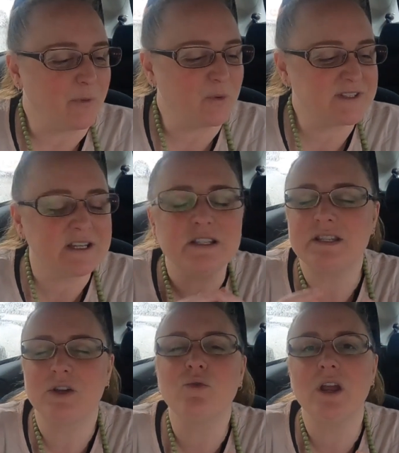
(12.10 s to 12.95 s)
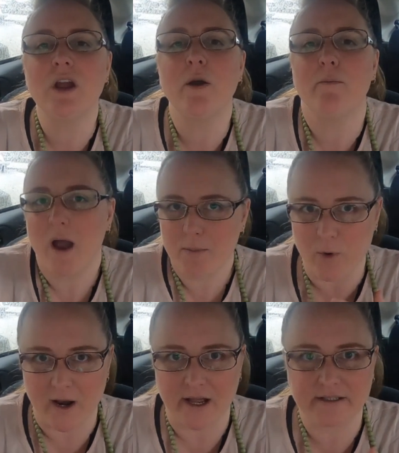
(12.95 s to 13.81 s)
was considering my
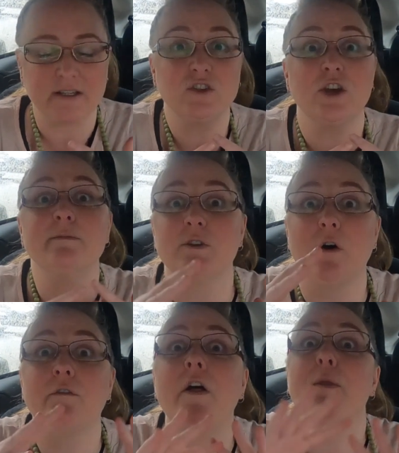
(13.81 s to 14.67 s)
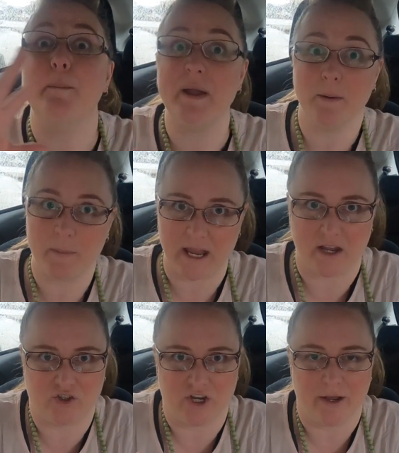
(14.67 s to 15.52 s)
product in terms of the bigger
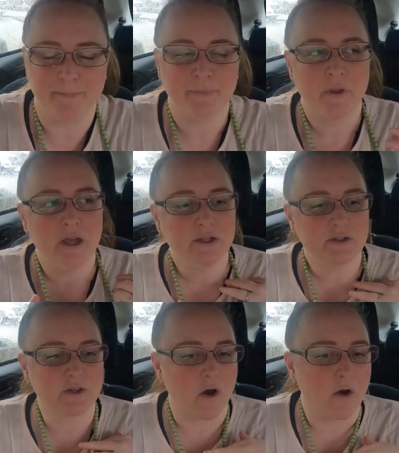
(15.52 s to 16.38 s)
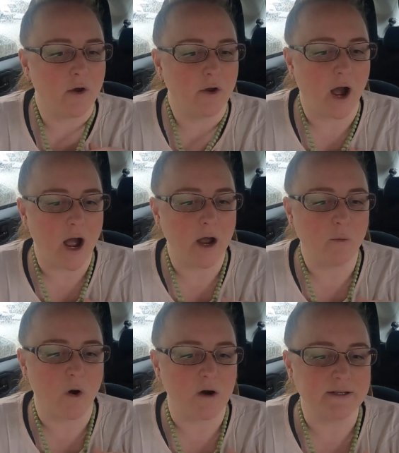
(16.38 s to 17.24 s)
picture. So I
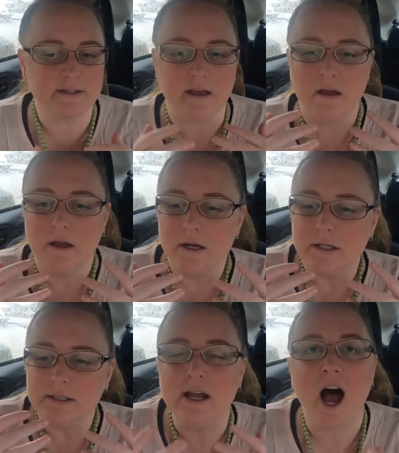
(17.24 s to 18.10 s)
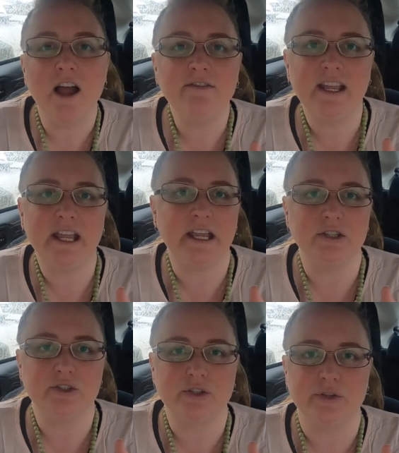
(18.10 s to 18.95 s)
was diving
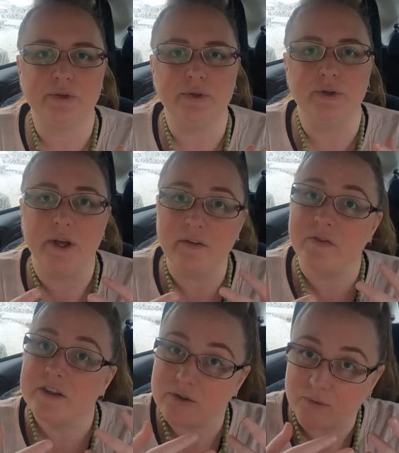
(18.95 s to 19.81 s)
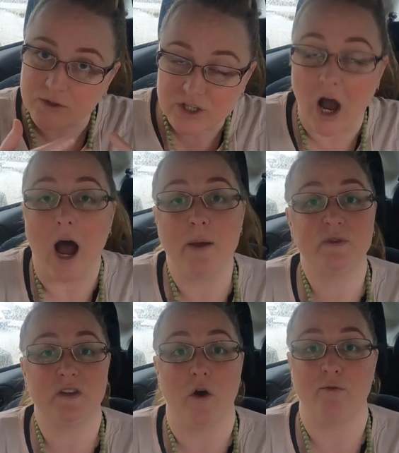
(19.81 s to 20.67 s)
into the different
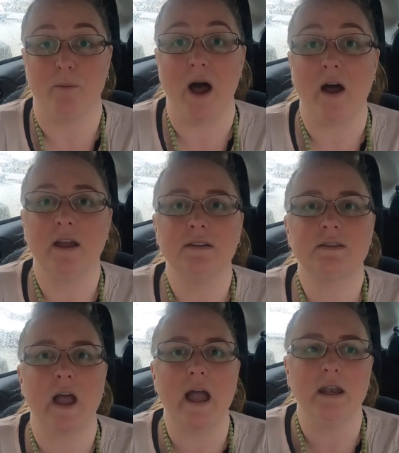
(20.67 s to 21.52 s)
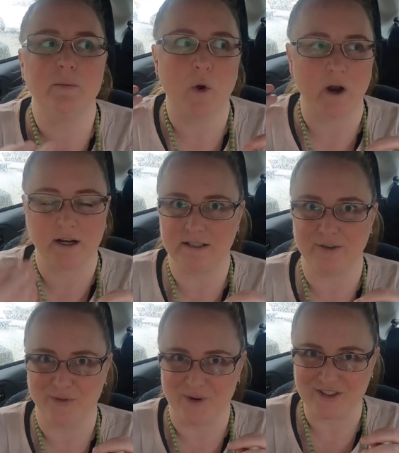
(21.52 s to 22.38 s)
types of markets and product
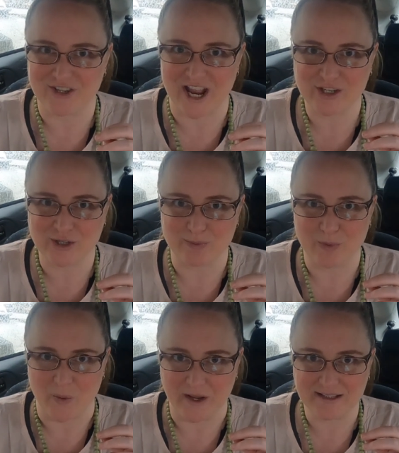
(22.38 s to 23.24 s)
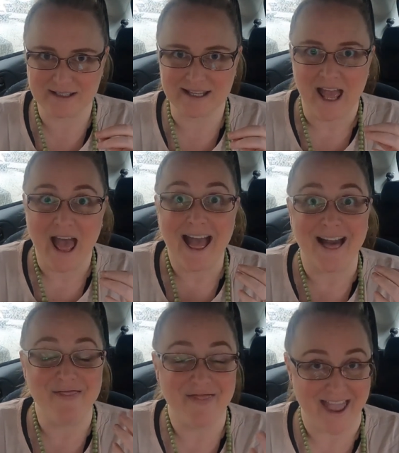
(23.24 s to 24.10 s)
differentiation points,
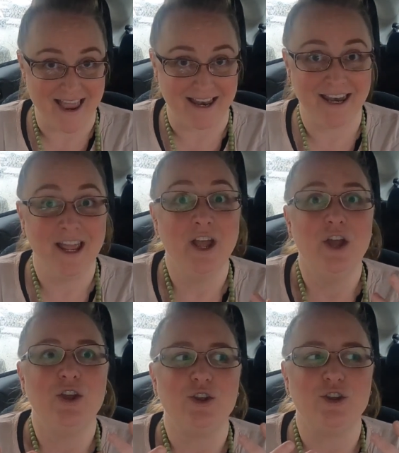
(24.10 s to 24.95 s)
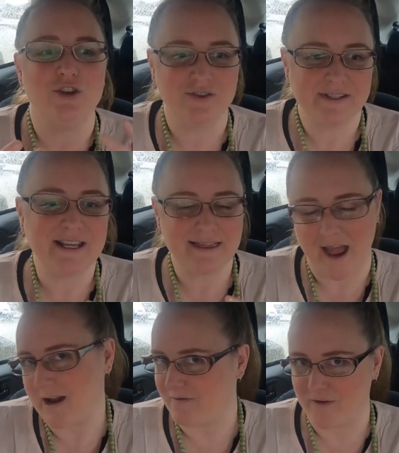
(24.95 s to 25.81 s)
and then using
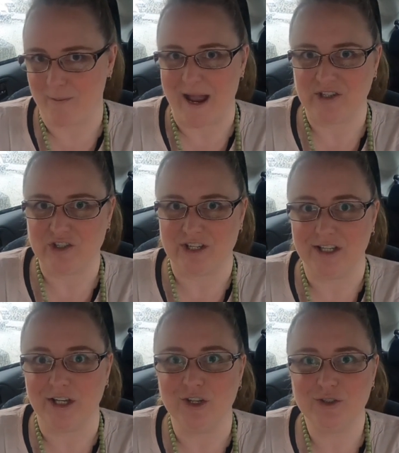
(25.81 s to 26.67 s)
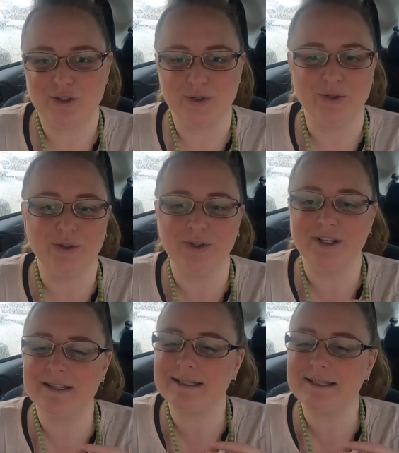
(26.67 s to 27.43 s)
that information to